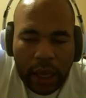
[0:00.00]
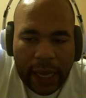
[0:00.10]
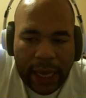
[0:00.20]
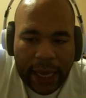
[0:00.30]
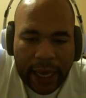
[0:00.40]

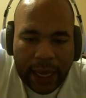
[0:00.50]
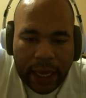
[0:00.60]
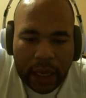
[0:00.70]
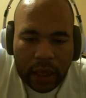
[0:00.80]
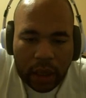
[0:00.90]

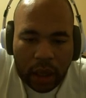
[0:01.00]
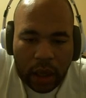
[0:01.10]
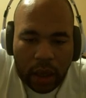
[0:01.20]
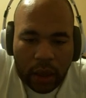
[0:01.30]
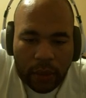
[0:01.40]
and
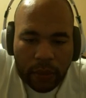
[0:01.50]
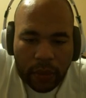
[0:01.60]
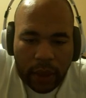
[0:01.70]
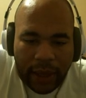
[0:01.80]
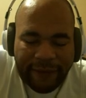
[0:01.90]

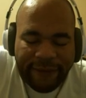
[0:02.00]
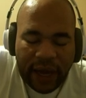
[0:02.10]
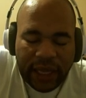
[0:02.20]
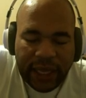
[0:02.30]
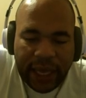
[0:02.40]
it
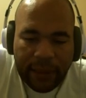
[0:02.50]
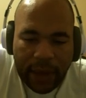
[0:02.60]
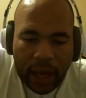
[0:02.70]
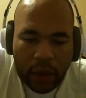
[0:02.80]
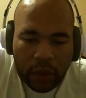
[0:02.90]
finally came
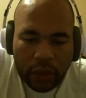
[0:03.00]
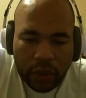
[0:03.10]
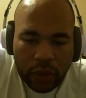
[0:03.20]
out